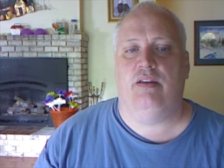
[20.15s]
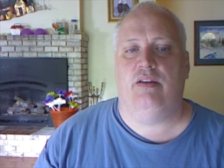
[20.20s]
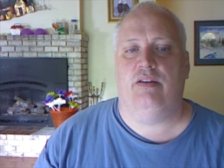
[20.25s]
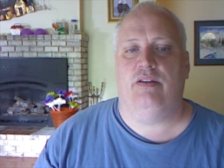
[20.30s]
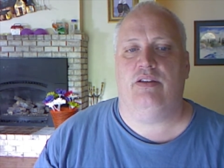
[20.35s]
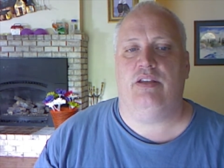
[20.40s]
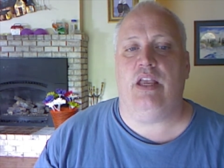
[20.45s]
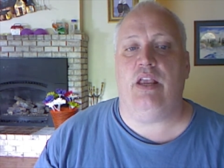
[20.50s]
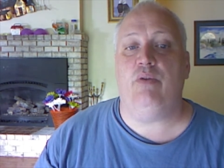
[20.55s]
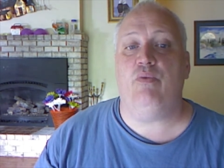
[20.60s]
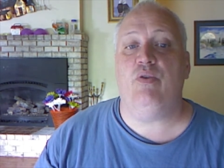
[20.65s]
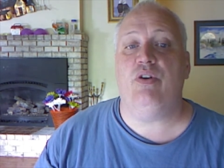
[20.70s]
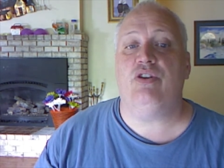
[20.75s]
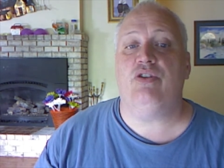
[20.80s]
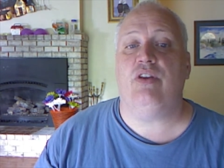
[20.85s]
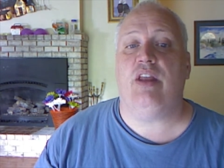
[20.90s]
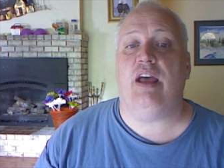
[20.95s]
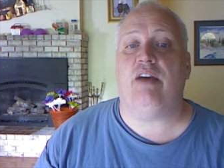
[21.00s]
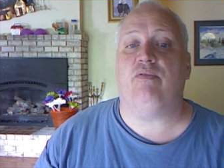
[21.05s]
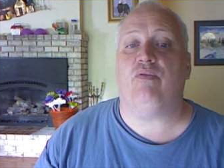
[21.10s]
Saying we
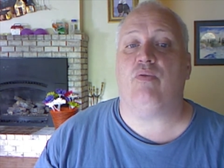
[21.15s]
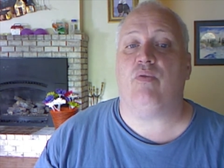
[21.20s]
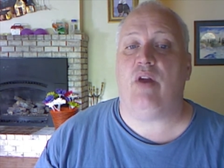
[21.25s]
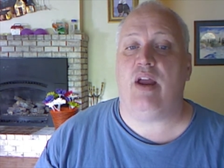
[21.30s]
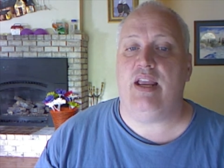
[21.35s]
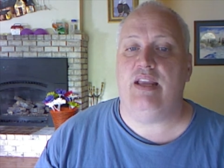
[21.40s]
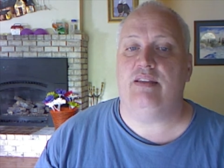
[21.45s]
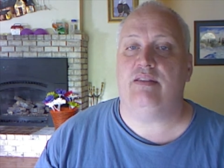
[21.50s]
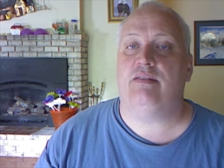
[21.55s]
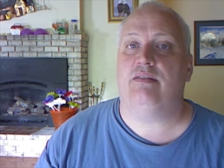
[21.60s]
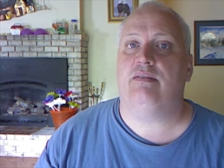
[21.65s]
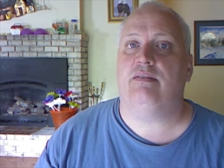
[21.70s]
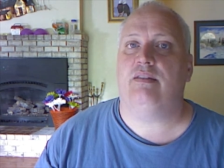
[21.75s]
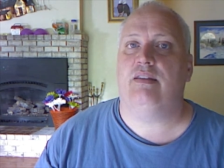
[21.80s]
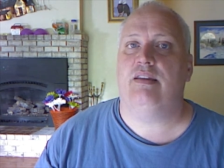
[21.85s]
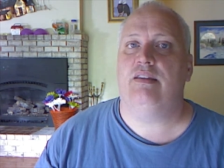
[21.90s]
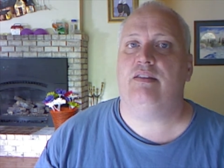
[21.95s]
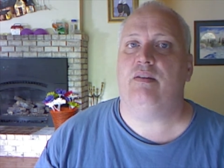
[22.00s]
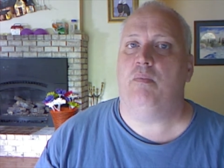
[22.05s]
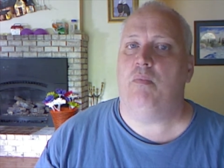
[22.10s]
should have rights
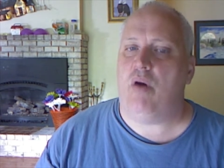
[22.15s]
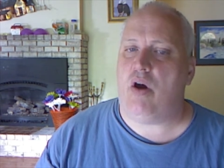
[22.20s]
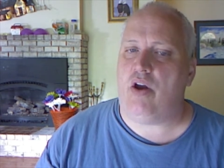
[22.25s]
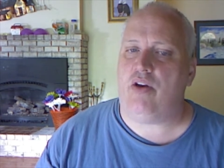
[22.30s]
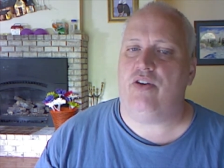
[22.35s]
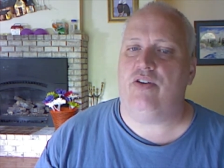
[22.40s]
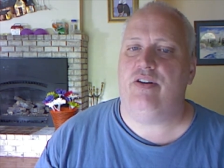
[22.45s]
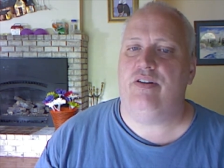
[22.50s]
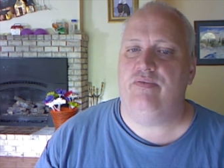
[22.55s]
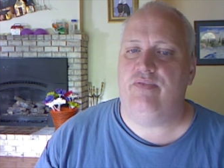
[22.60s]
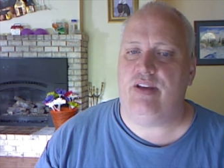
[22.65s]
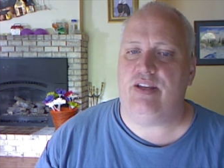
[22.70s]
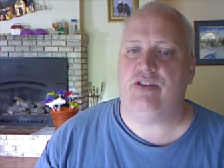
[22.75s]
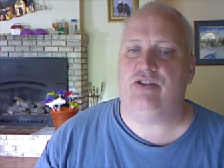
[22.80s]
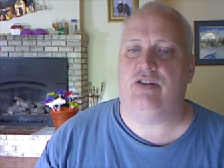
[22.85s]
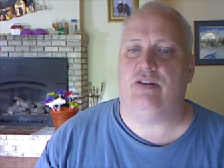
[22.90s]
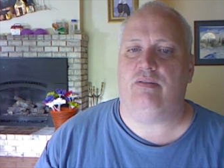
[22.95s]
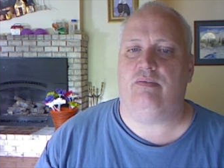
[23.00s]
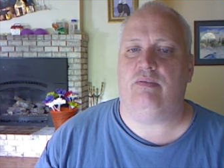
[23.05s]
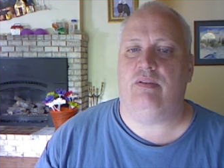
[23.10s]
is a modern
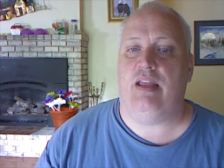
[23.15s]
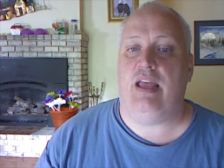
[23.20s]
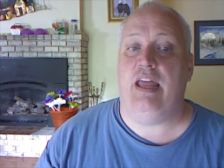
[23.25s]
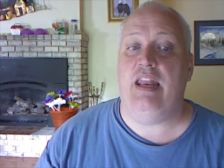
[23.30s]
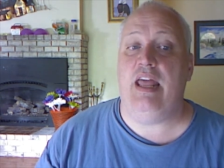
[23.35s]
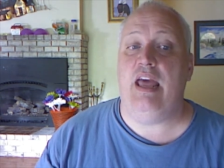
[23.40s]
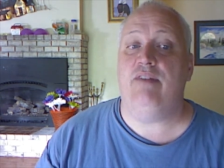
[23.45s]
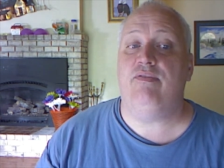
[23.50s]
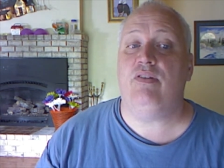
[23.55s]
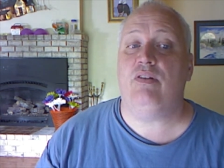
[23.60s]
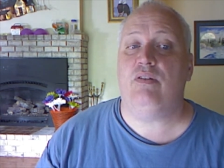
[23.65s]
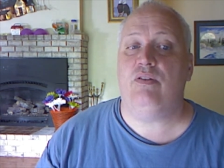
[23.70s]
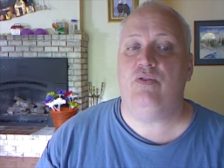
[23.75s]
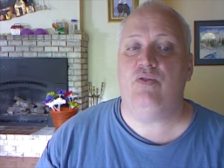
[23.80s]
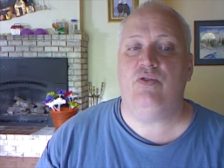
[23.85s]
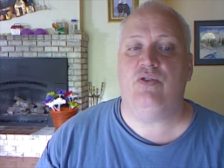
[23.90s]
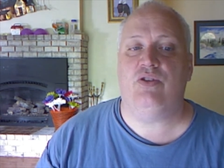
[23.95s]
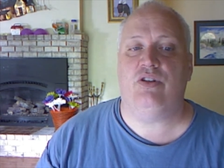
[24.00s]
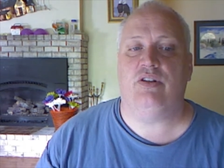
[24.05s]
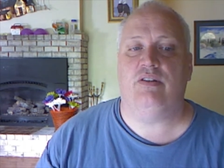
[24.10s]
invention and
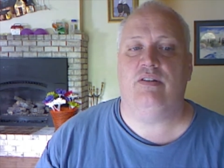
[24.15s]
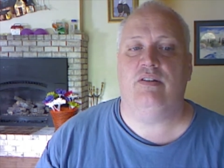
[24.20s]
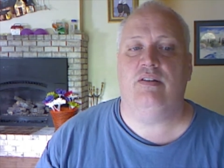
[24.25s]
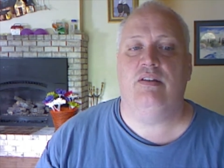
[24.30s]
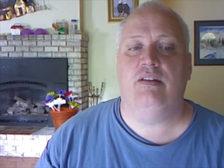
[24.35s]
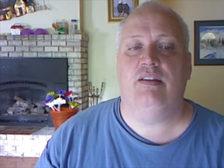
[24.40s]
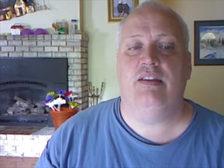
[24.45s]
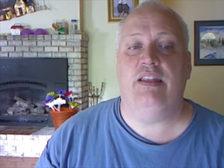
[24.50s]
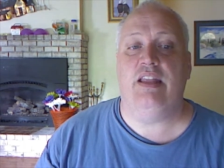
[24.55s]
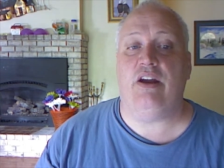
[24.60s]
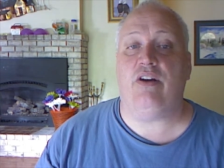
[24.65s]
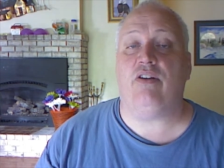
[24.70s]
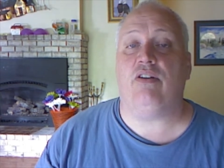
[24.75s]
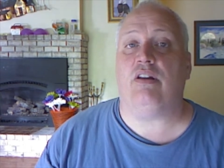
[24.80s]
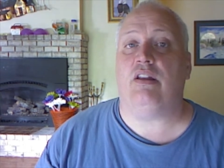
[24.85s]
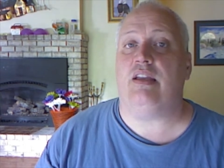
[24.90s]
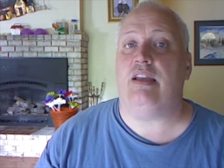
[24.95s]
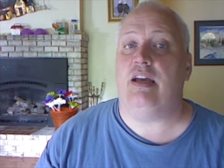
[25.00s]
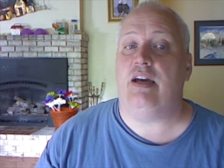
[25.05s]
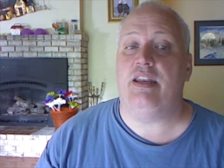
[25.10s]
evolution
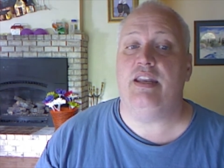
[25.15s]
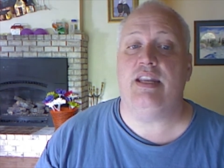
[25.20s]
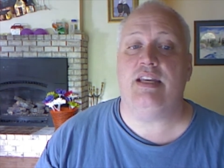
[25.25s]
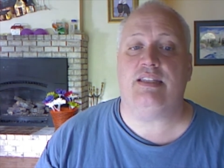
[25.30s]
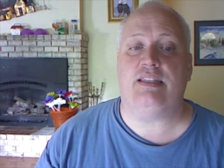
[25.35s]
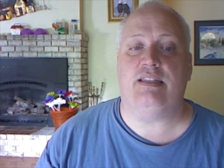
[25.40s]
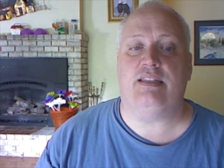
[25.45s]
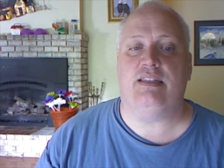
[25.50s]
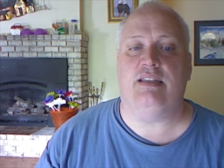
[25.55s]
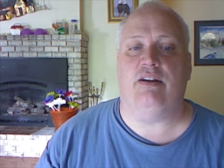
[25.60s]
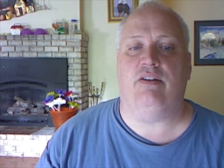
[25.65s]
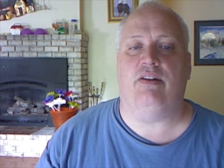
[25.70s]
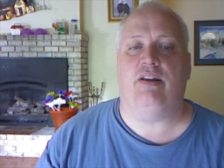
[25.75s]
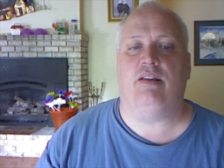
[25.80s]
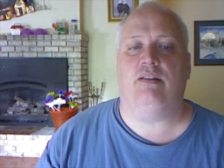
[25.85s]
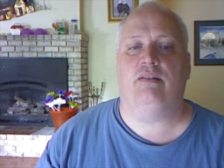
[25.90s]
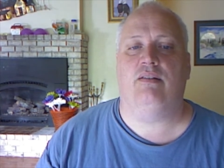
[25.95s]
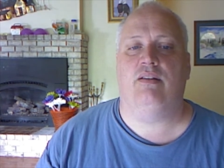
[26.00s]
narrowly unnecessary.